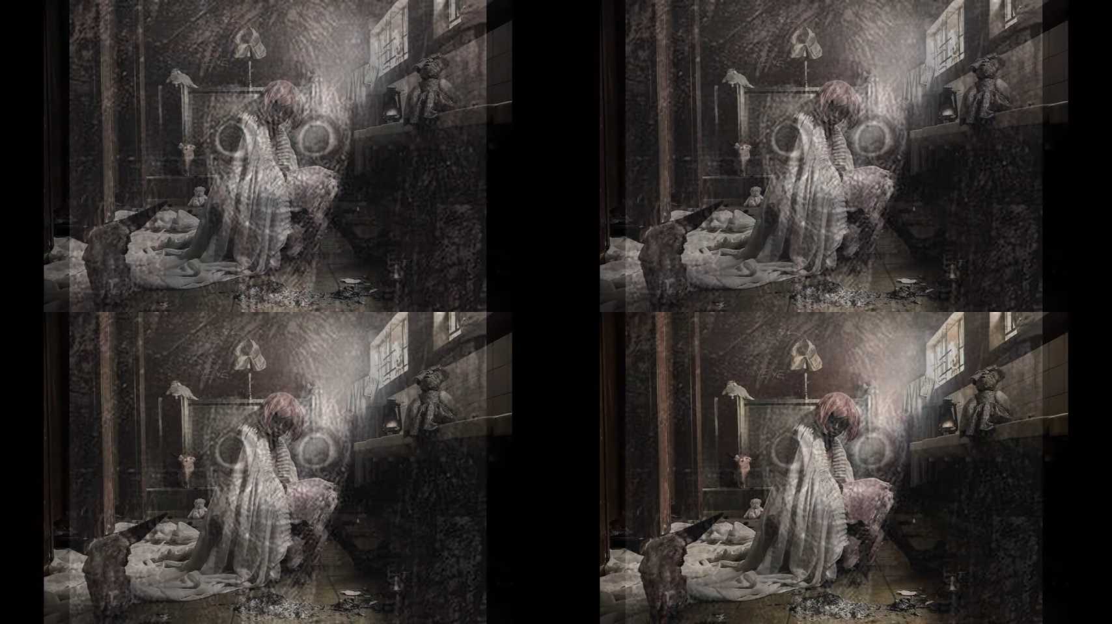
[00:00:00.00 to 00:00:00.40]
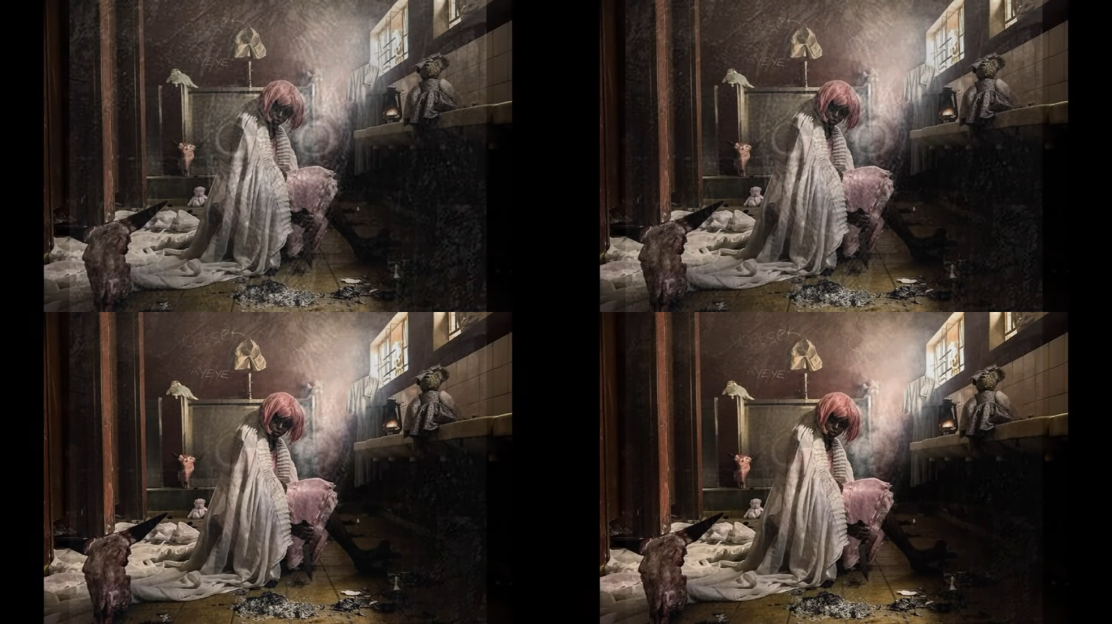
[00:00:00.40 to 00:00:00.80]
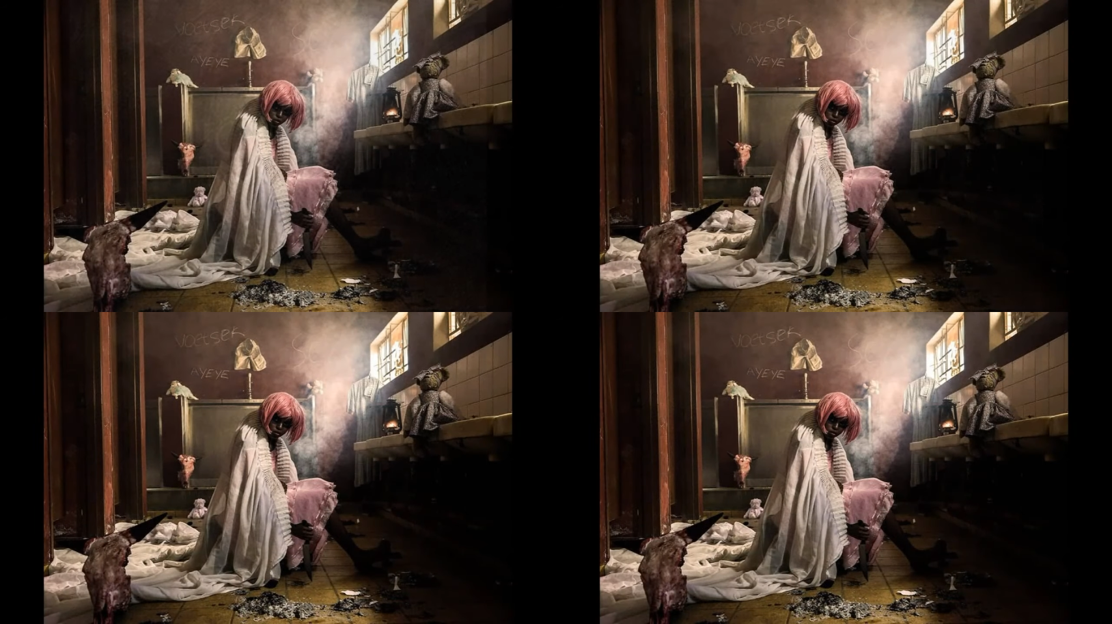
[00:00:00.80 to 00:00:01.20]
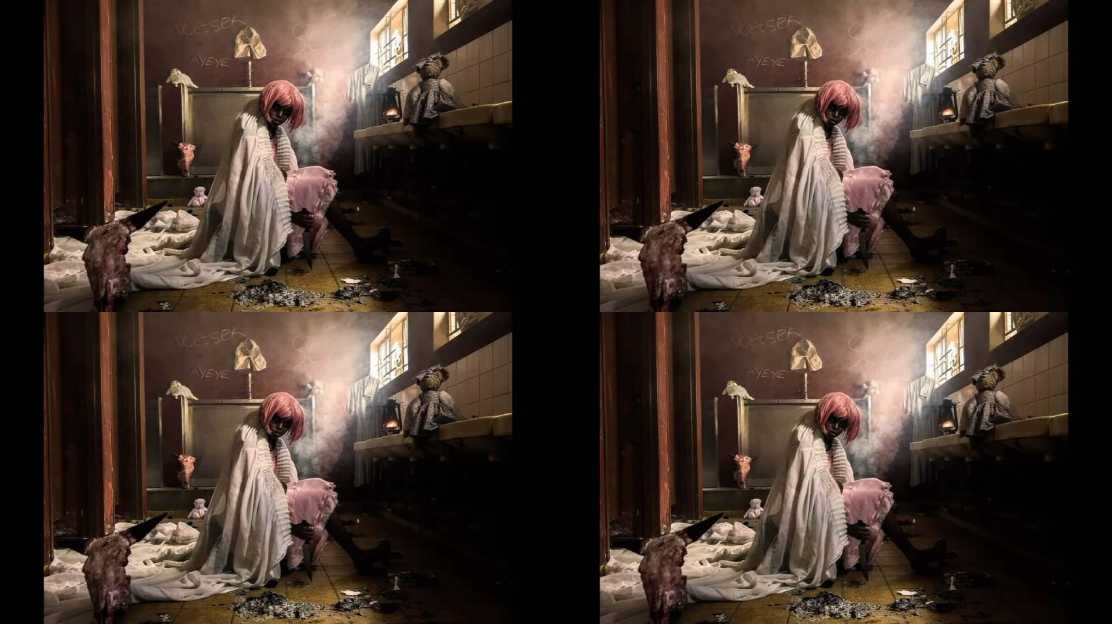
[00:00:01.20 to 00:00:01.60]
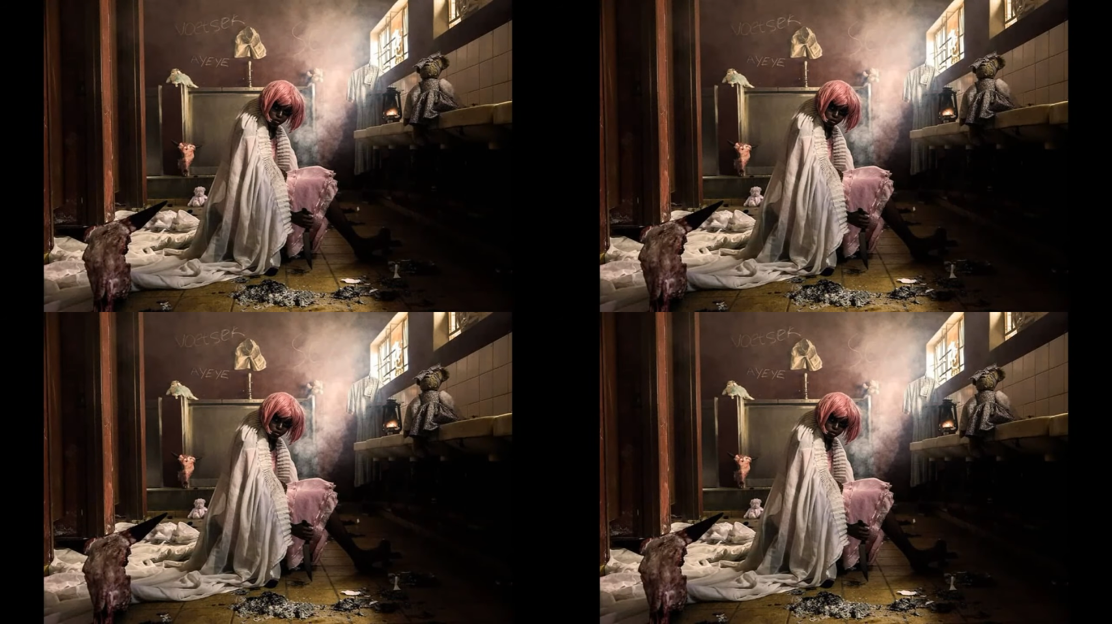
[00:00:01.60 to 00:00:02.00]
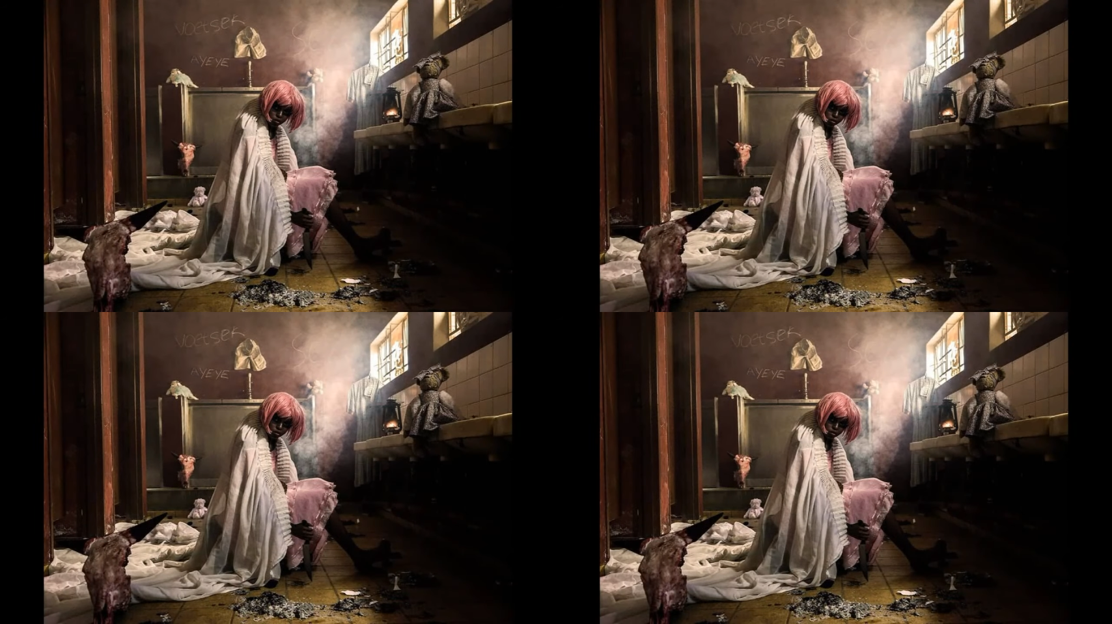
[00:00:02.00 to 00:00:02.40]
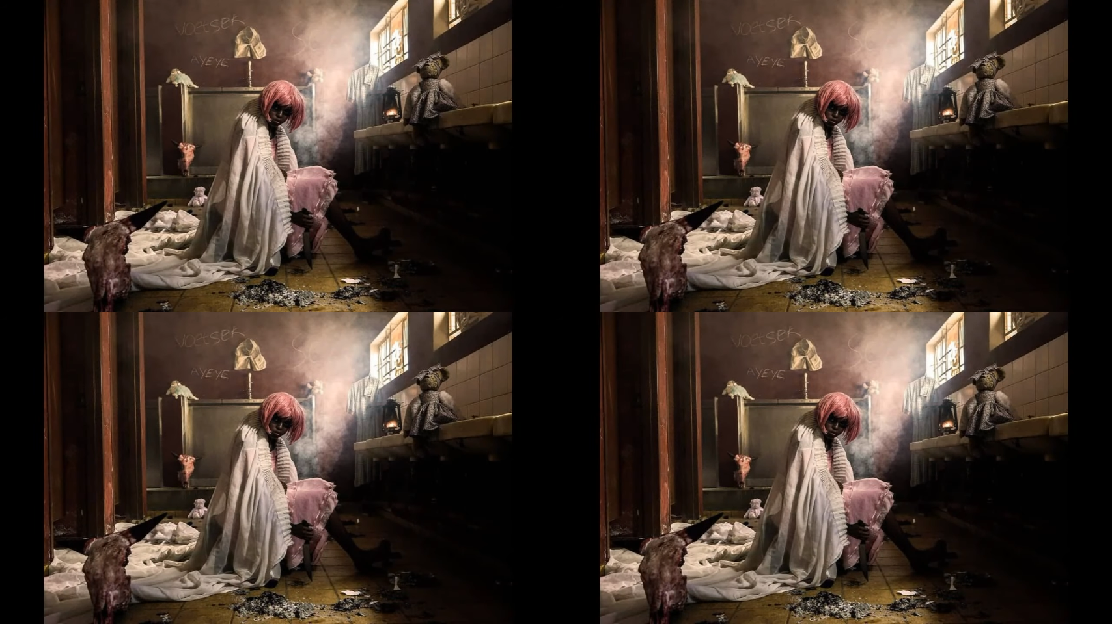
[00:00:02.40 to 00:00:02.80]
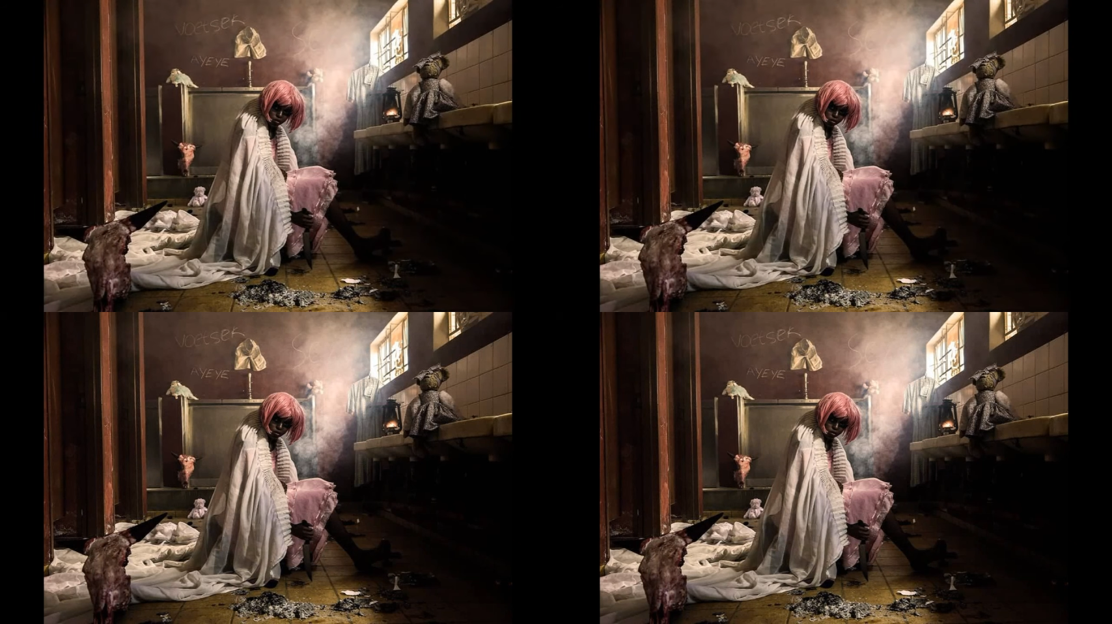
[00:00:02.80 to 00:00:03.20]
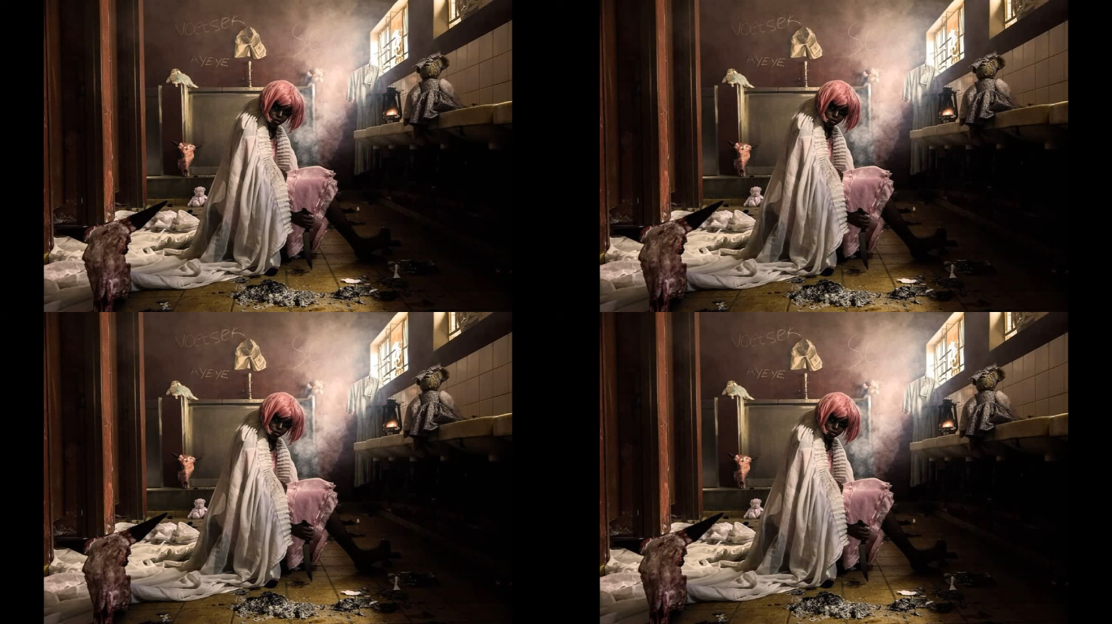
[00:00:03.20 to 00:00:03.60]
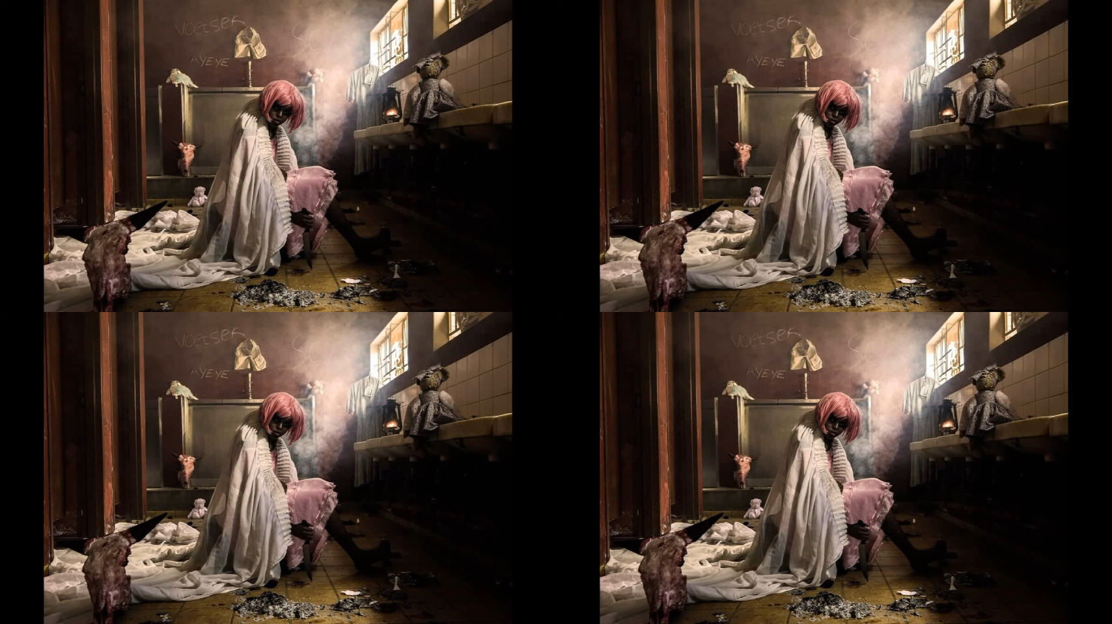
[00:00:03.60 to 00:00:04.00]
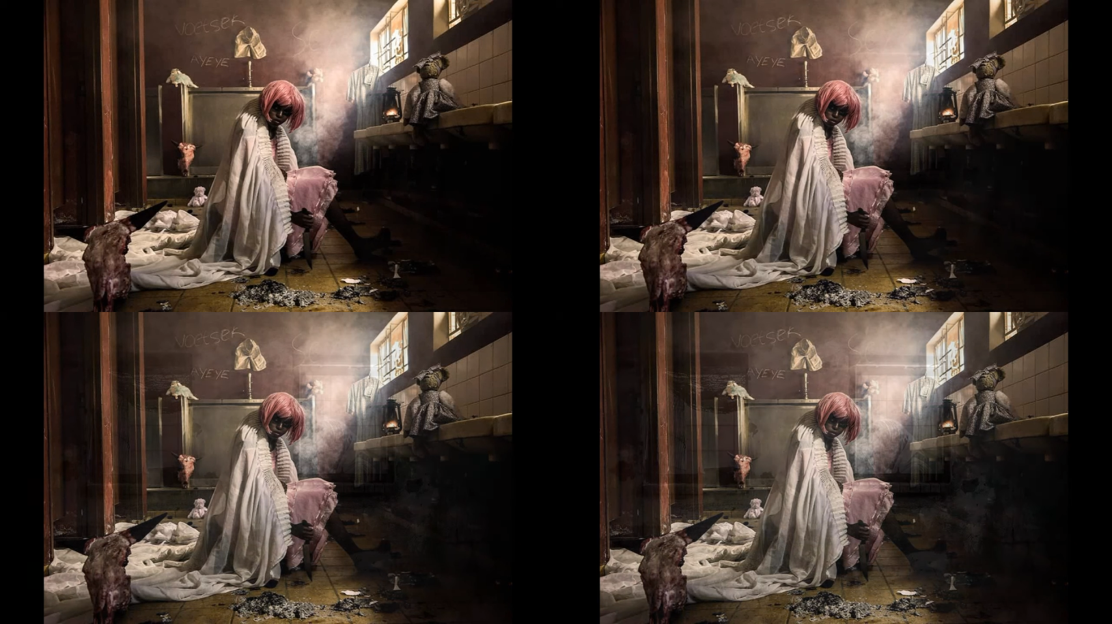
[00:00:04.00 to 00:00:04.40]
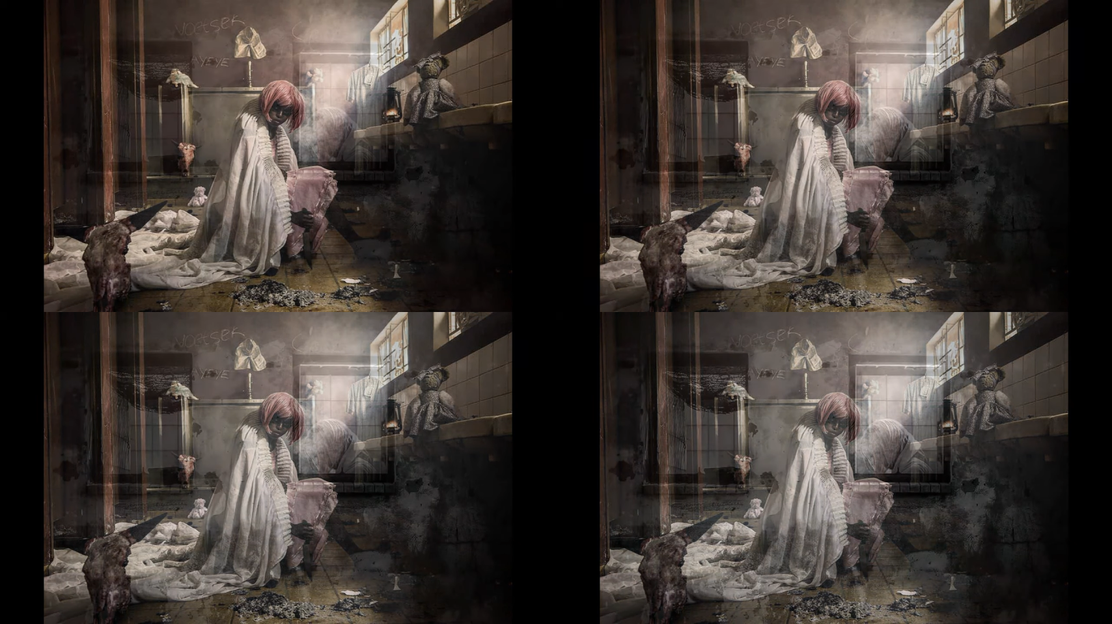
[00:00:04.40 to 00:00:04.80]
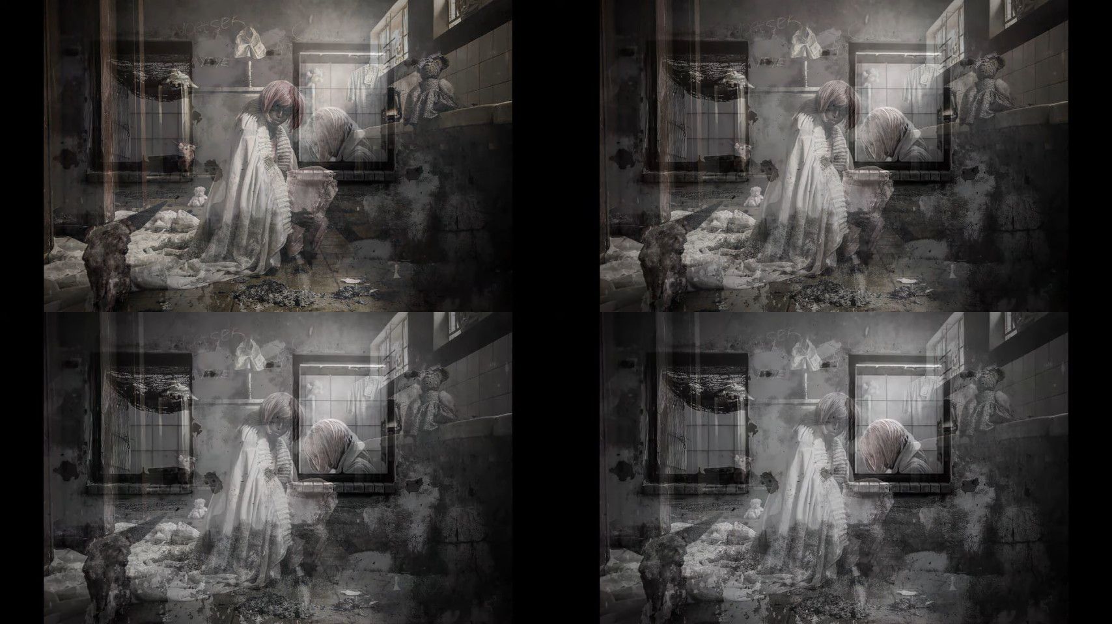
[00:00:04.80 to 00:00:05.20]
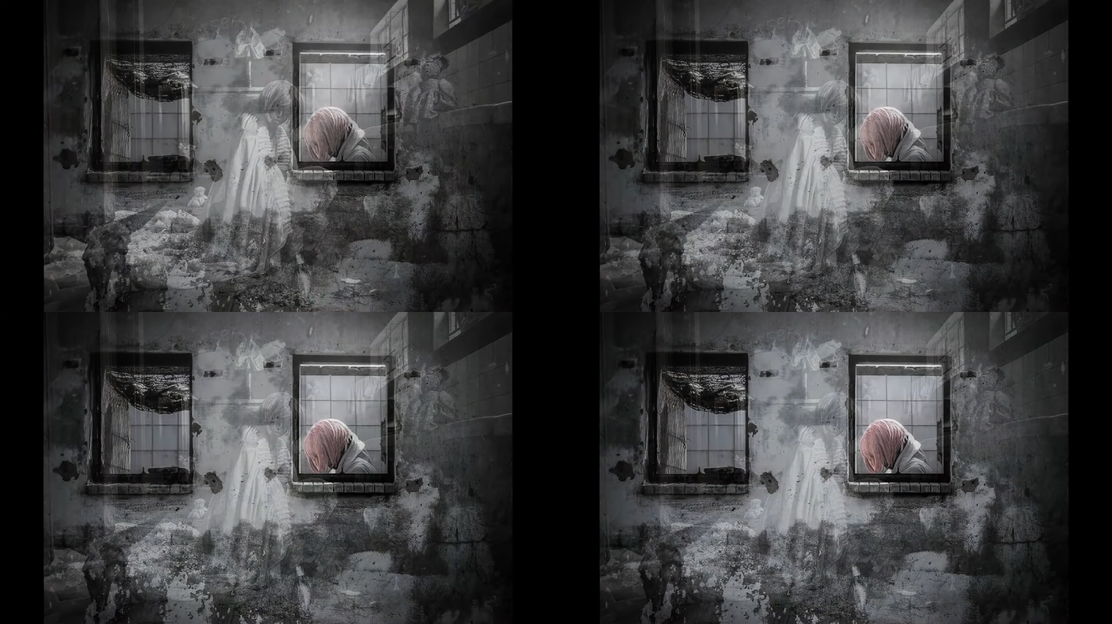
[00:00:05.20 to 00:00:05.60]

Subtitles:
Nobody's mouth can be seen.